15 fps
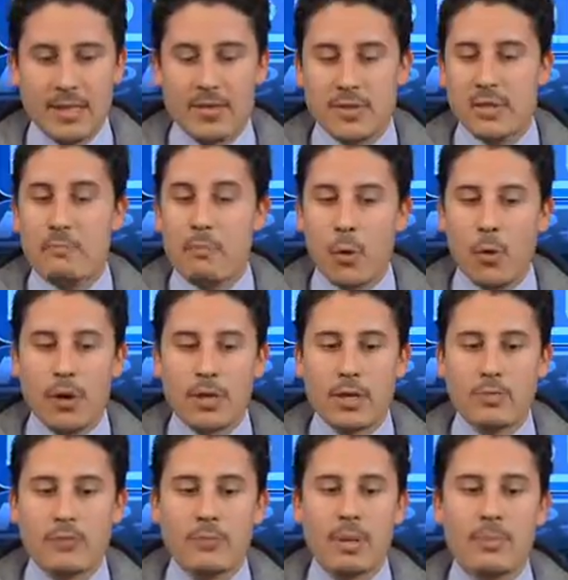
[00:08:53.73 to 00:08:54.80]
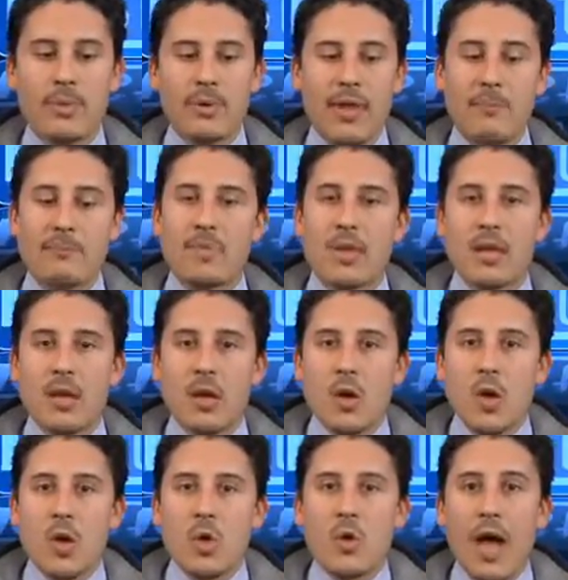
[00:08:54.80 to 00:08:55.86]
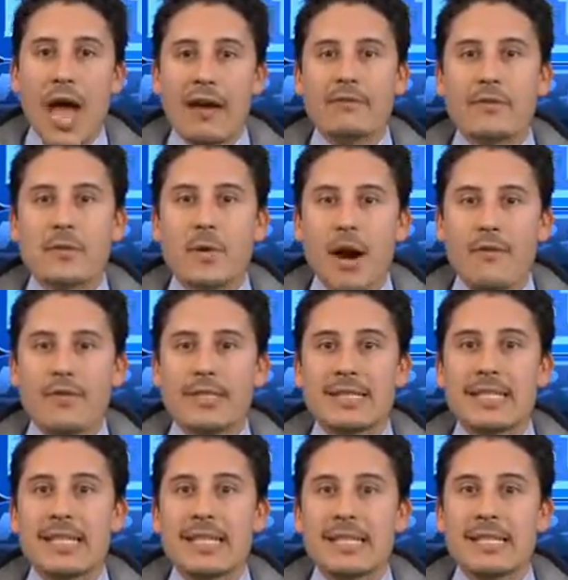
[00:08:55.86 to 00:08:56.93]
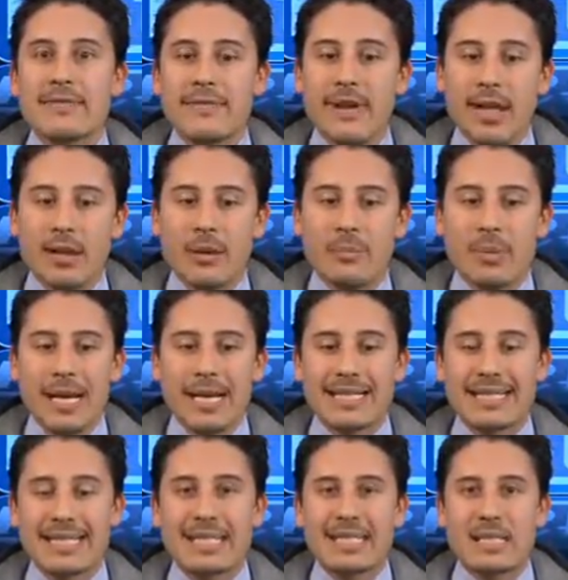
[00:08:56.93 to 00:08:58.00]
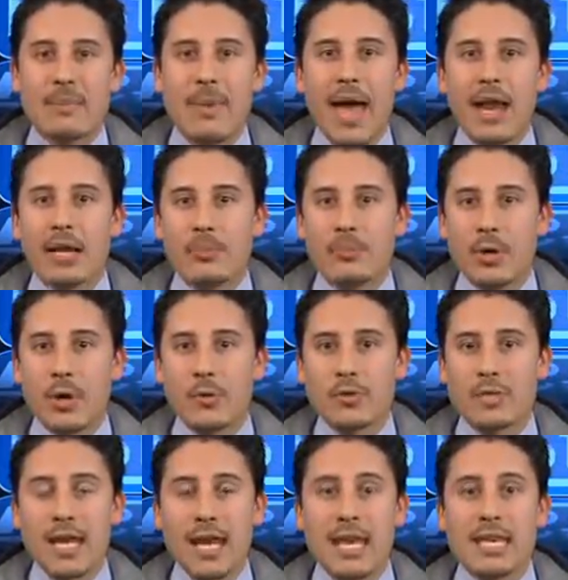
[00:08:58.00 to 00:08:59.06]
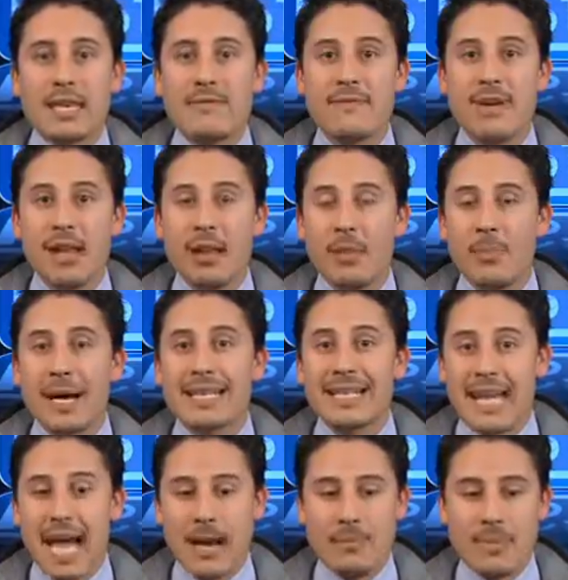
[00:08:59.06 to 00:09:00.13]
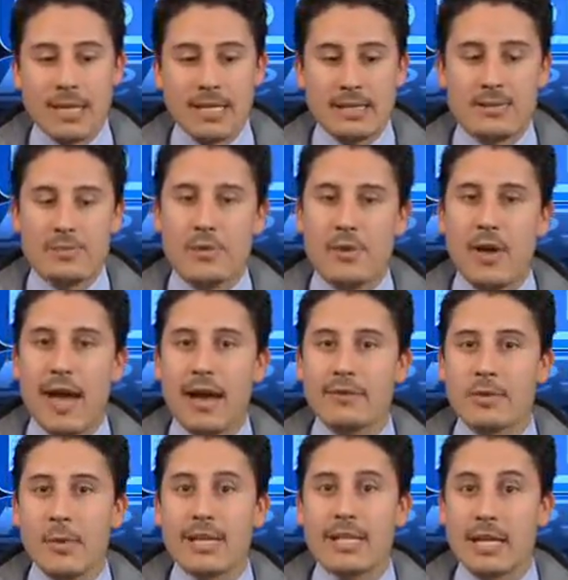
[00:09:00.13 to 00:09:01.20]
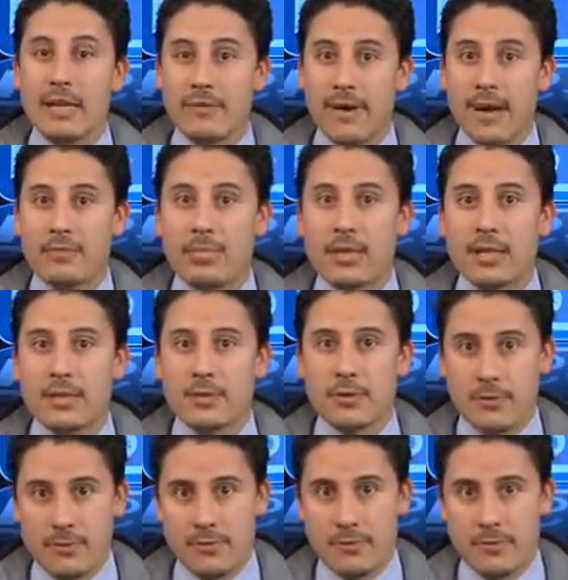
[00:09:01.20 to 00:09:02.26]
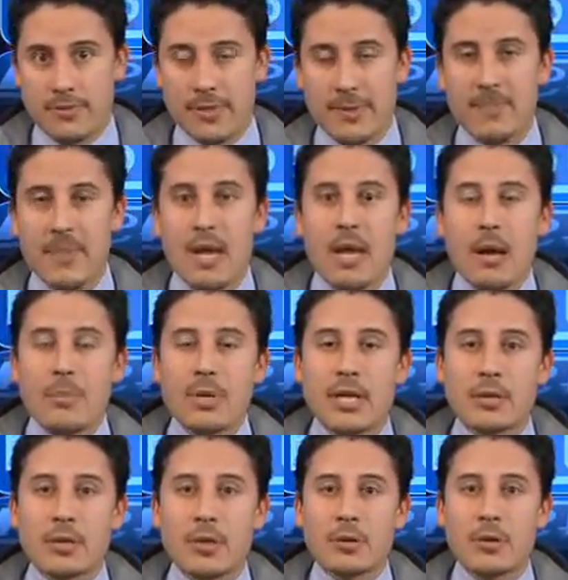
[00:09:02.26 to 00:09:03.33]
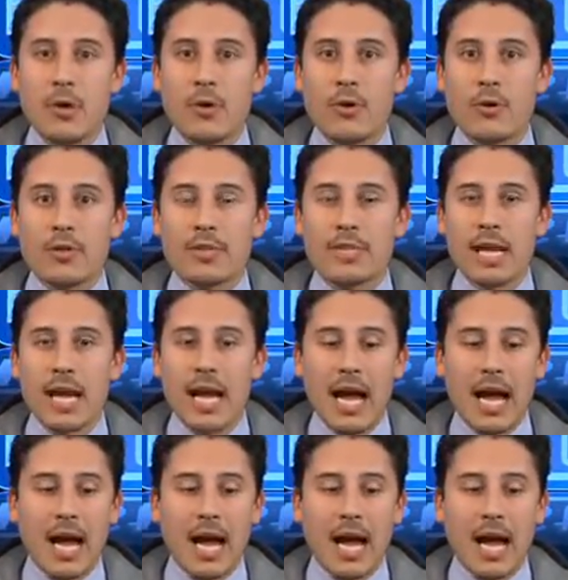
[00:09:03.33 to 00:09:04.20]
So it's important to remember that. You have to obviously develop a systematic approach and develop a database. So you have to identify potential donors. Potential donors